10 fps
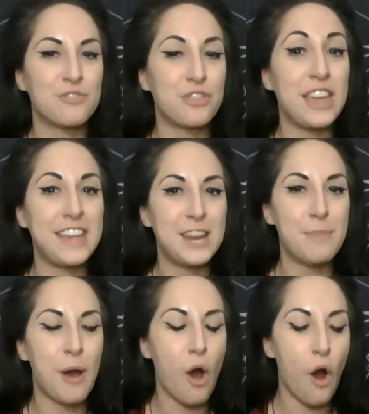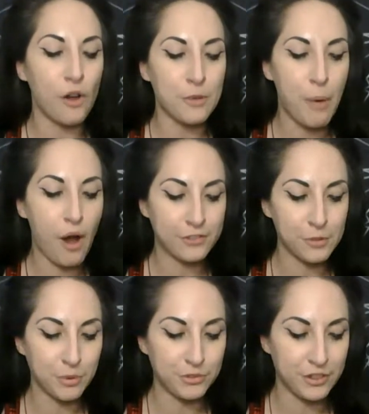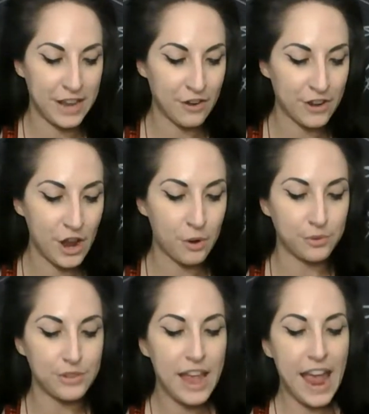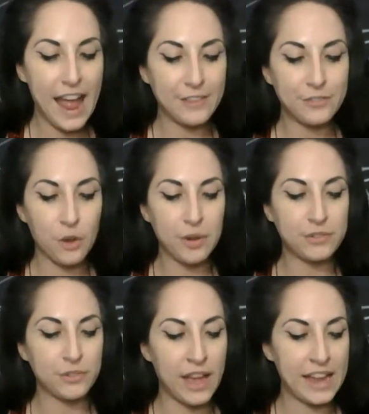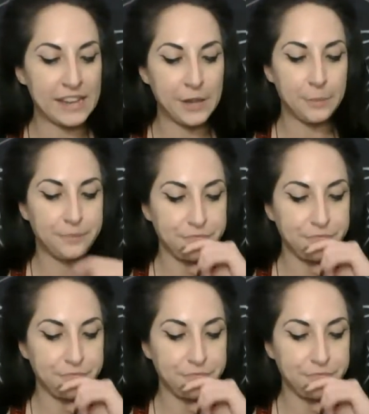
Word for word: thinking about all the possible scenarios. And so it's like,